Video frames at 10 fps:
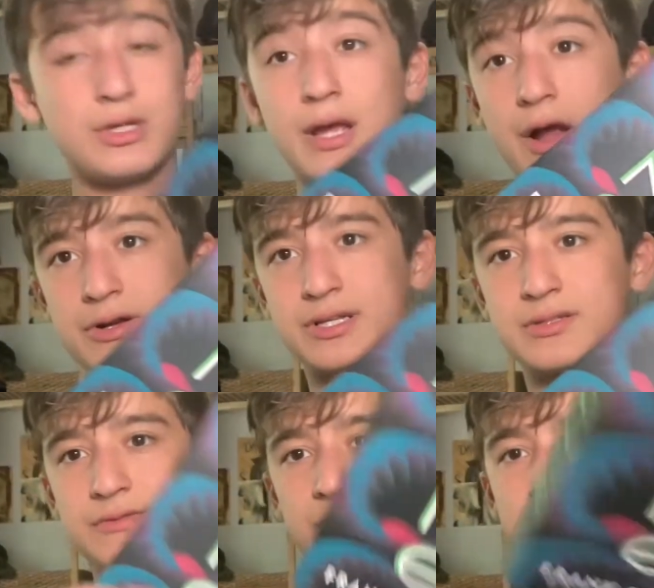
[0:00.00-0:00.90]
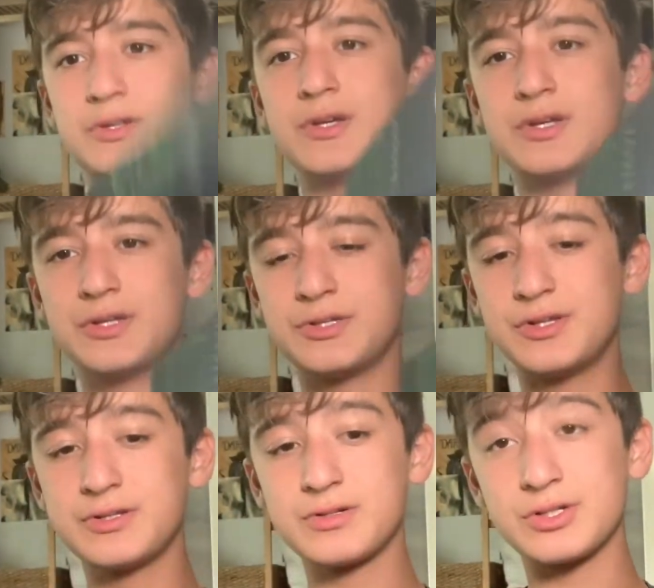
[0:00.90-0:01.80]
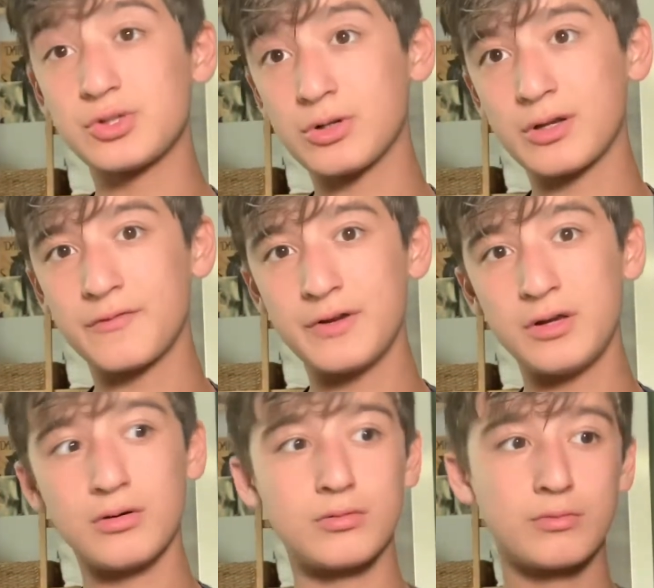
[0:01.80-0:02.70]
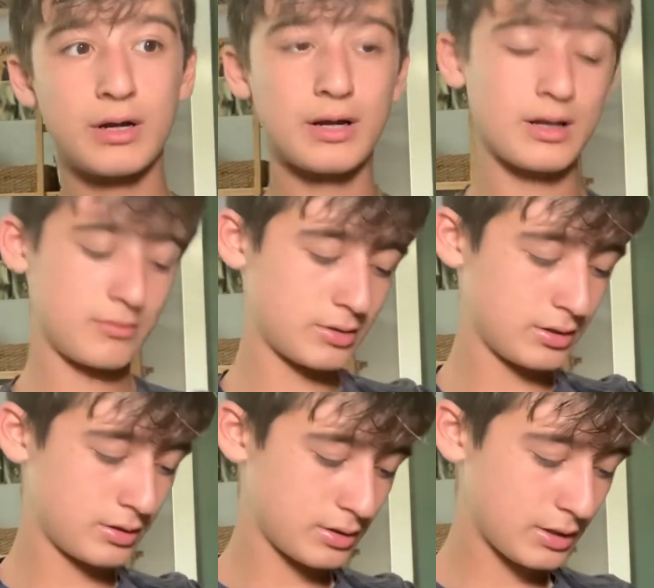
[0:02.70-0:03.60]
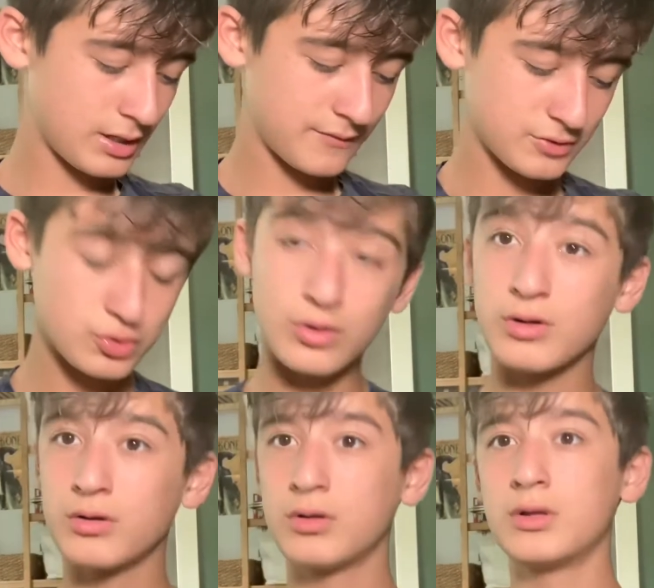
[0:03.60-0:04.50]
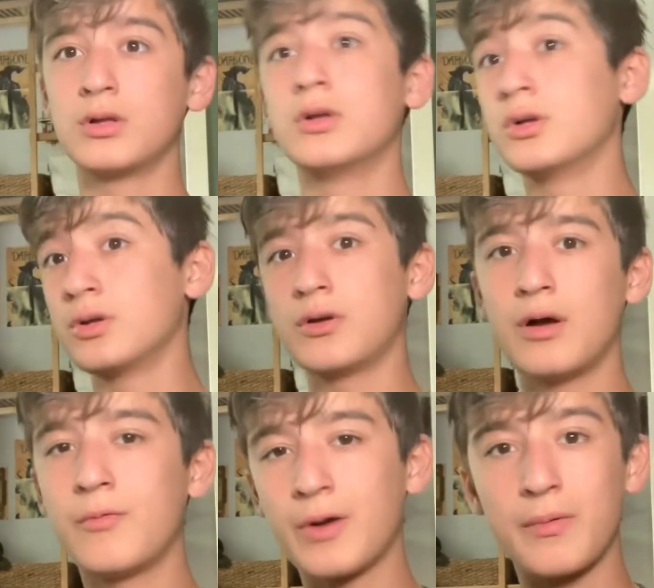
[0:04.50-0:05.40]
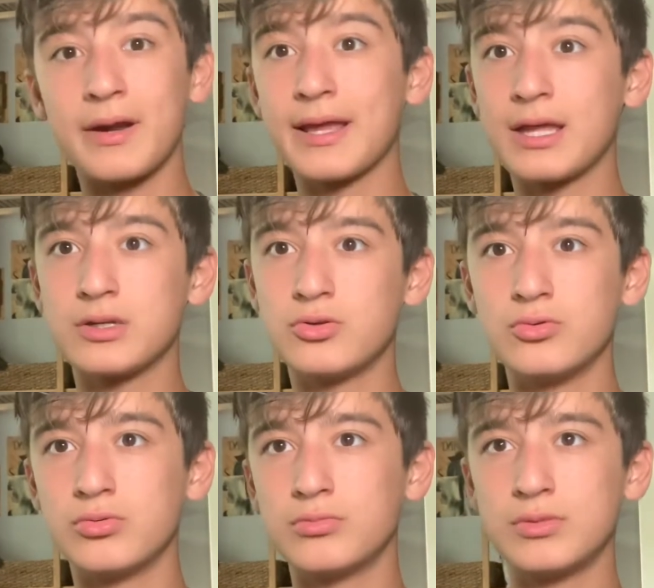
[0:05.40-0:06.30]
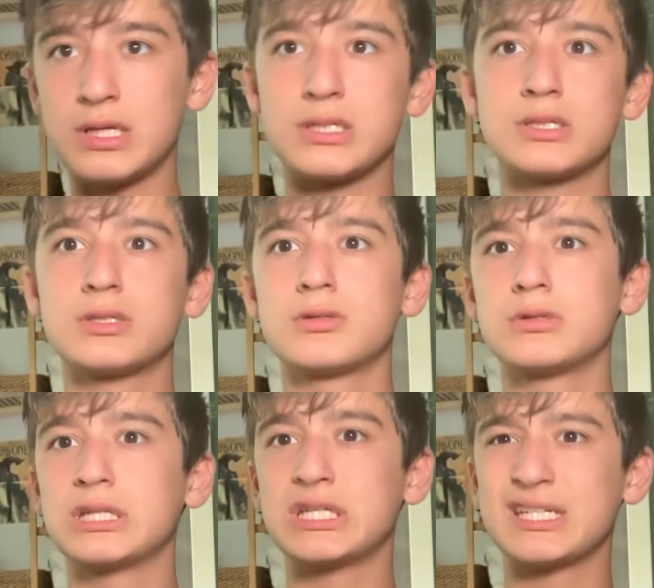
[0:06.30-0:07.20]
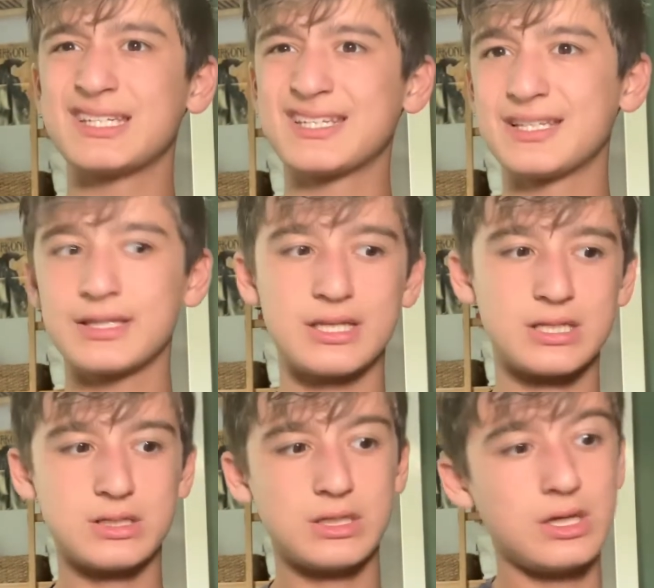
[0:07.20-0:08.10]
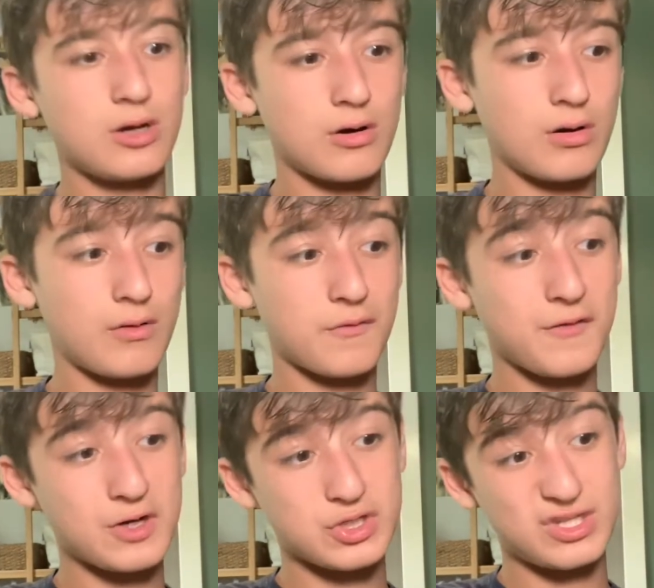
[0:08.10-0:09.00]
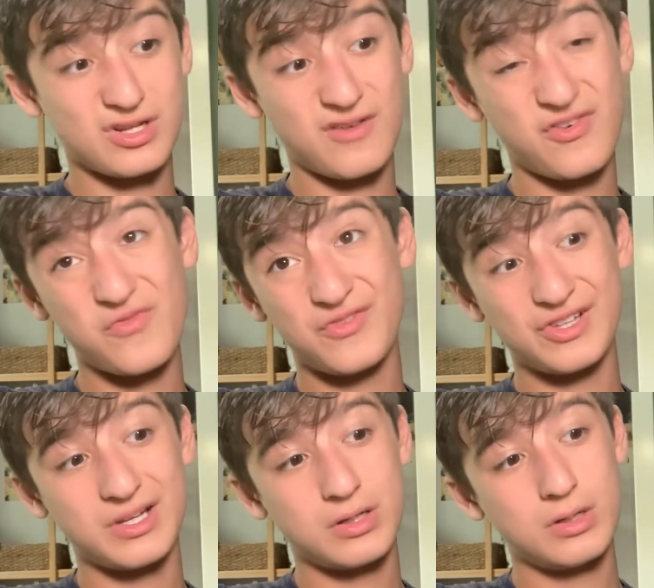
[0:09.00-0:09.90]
Heretics of Dune. So this was a short little video on what I kind of want to, of what I want to get to this year. I want to finish these off, hopefully.